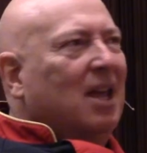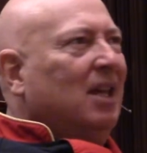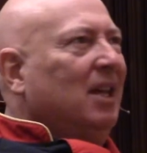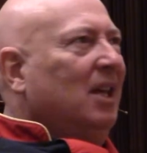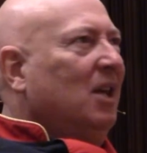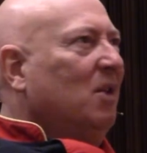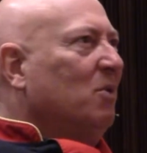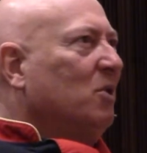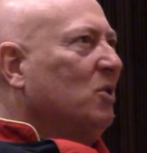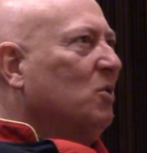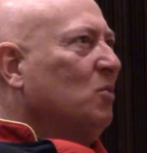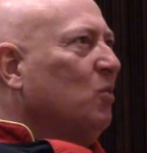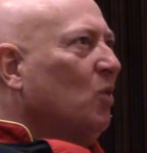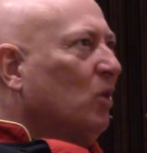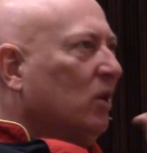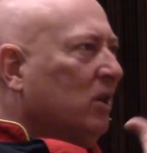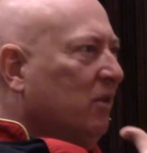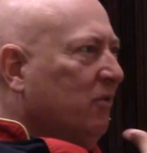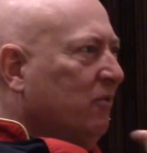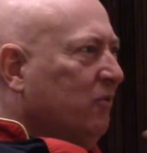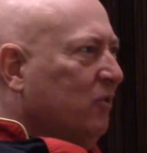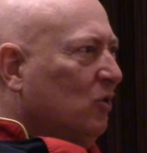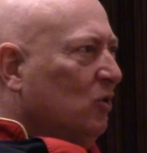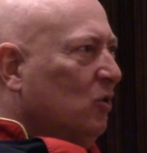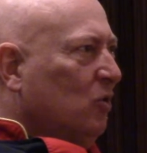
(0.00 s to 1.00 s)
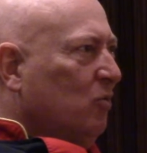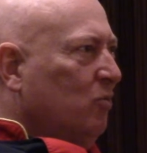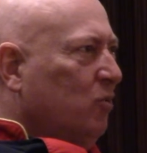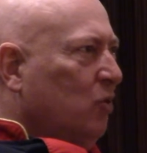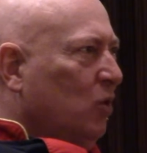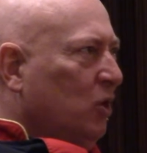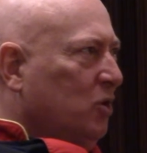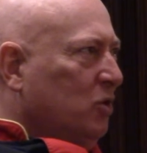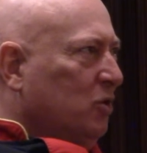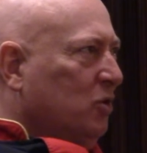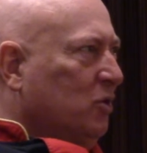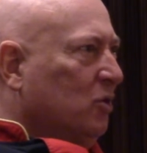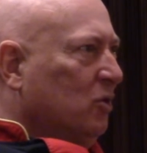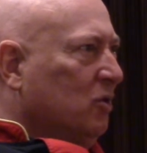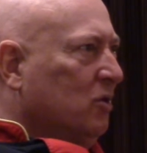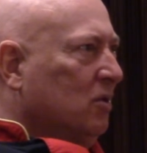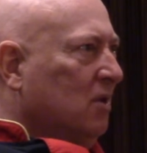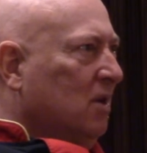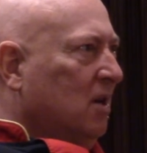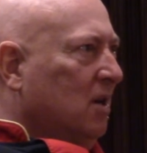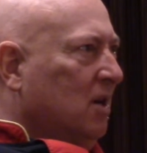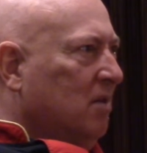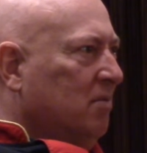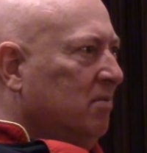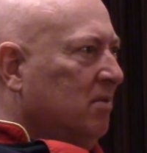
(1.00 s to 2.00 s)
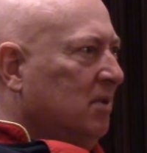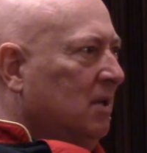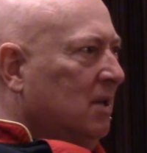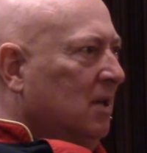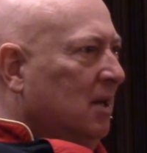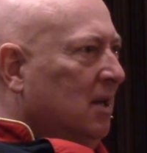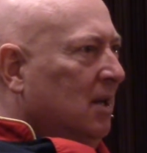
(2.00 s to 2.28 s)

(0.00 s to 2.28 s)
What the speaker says: He was working for the Boys Girls Club.